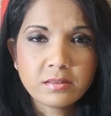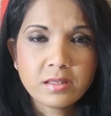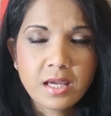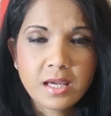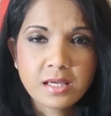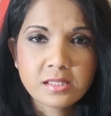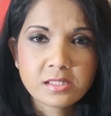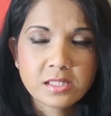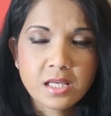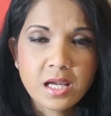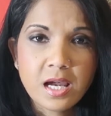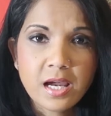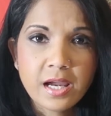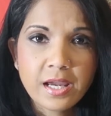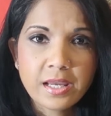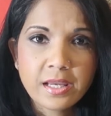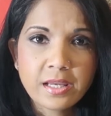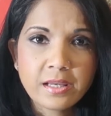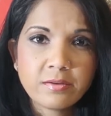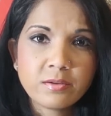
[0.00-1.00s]
as
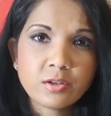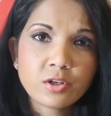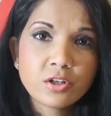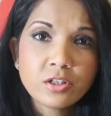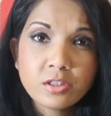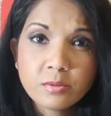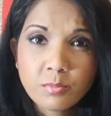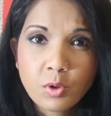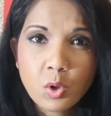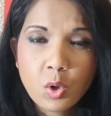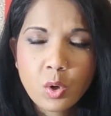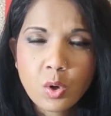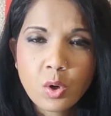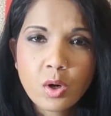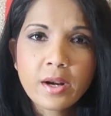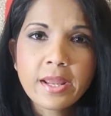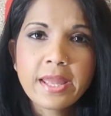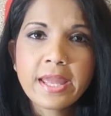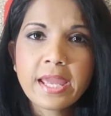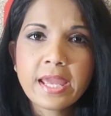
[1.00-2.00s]
I learned
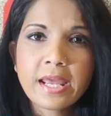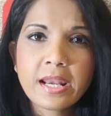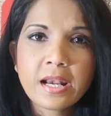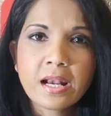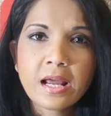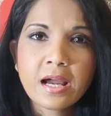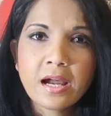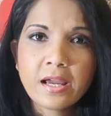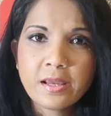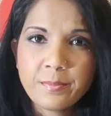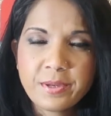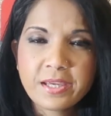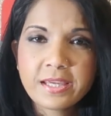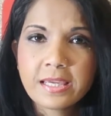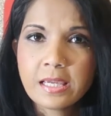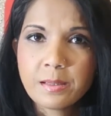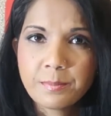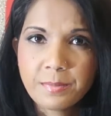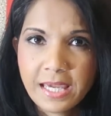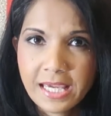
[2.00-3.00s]
more and I
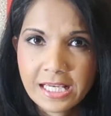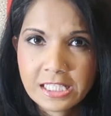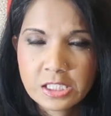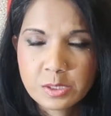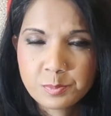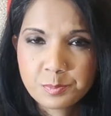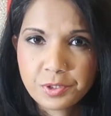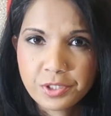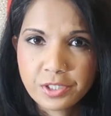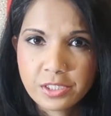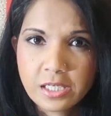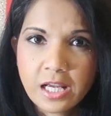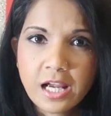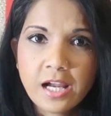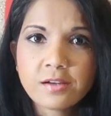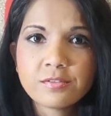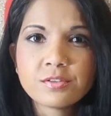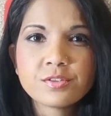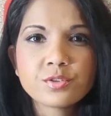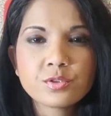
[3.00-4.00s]
became expert,
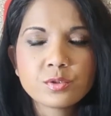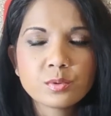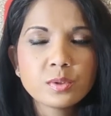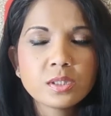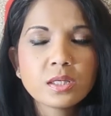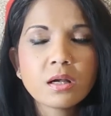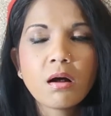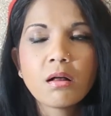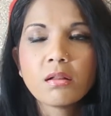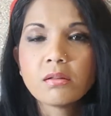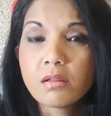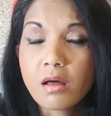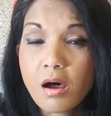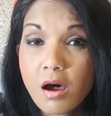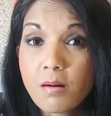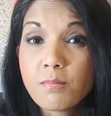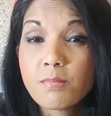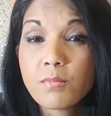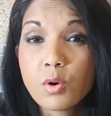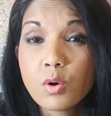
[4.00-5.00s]
I was doing a
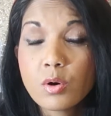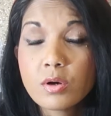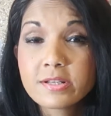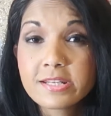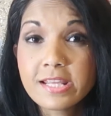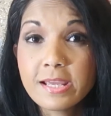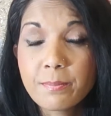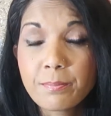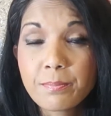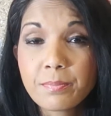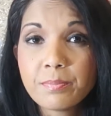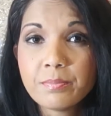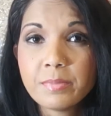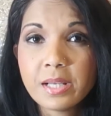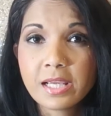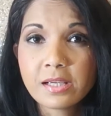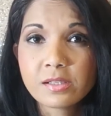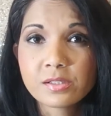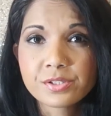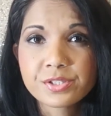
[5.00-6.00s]
lot more dip
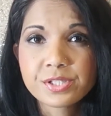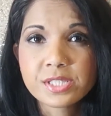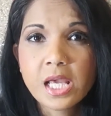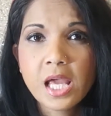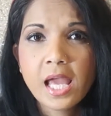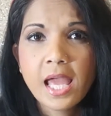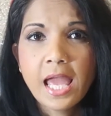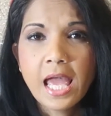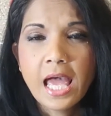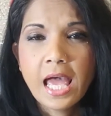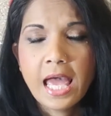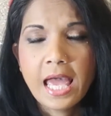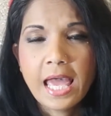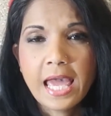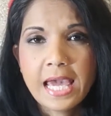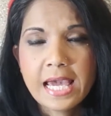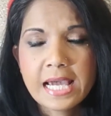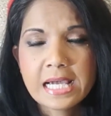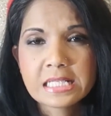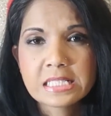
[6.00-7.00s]
nails.
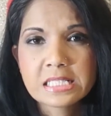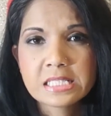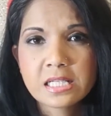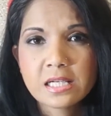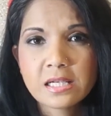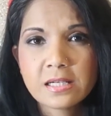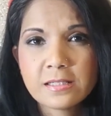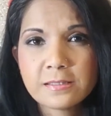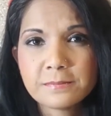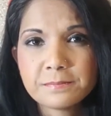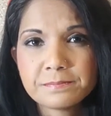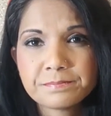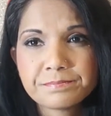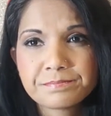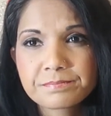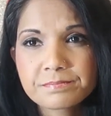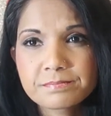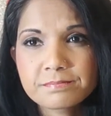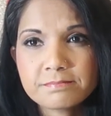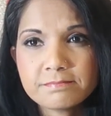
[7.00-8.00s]
And
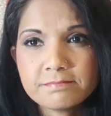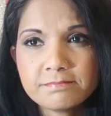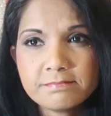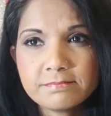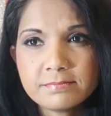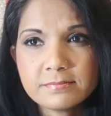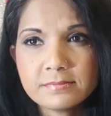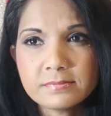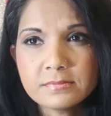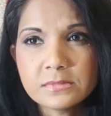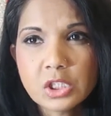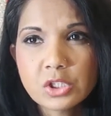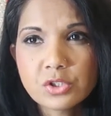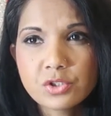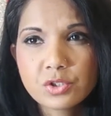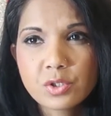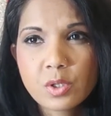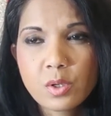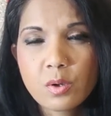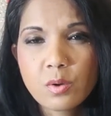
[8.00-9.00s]

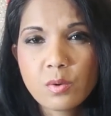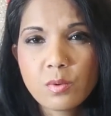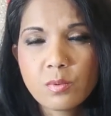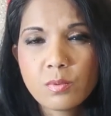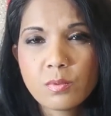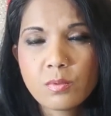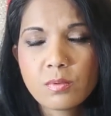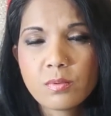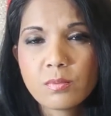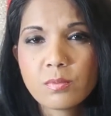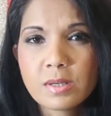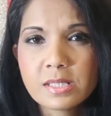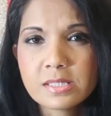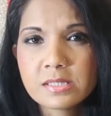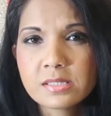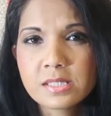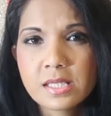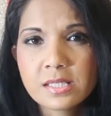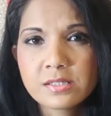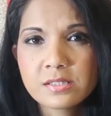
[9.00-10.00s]
so
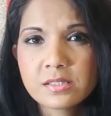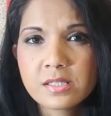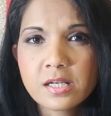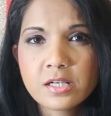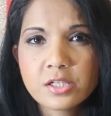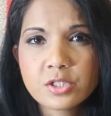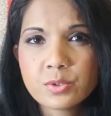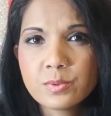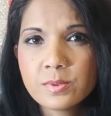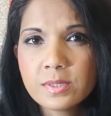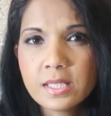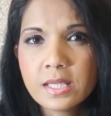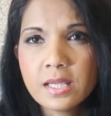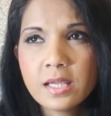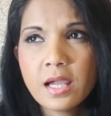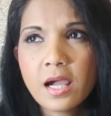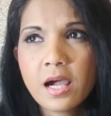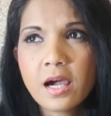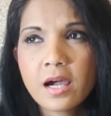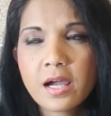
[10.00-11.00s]
once I started doing
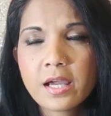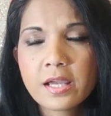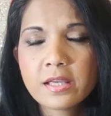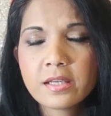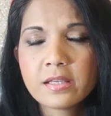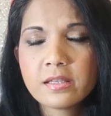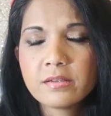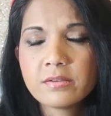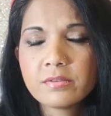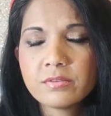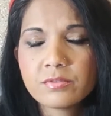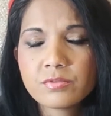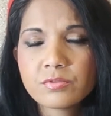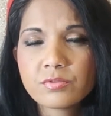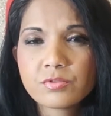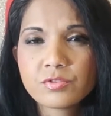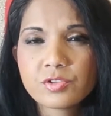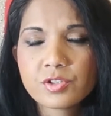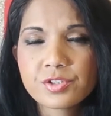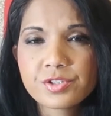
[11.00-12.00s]
it, I
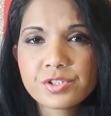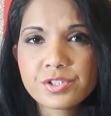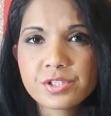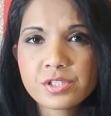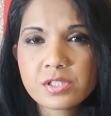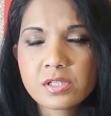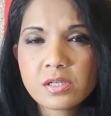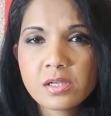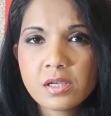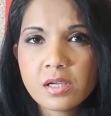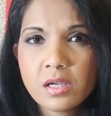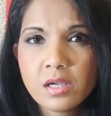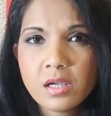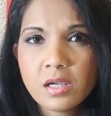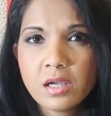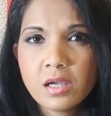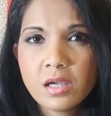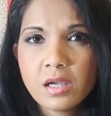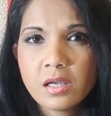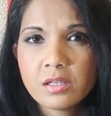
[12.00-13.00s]
just
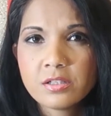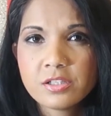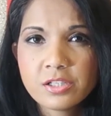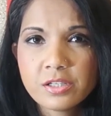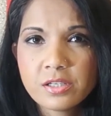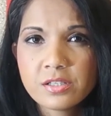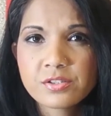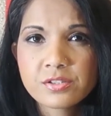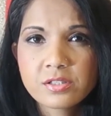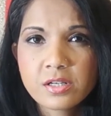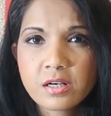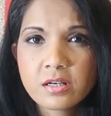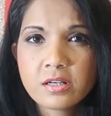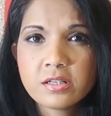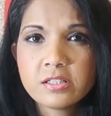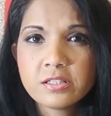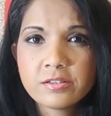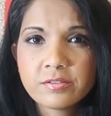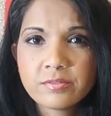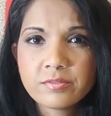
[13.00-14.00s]

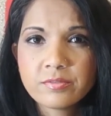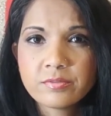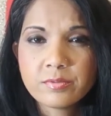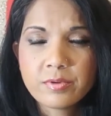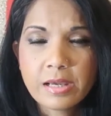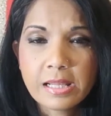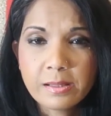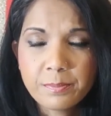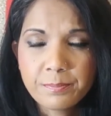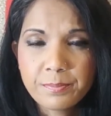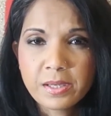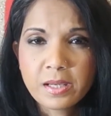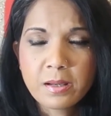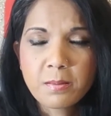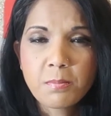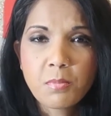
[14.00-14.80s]
started developing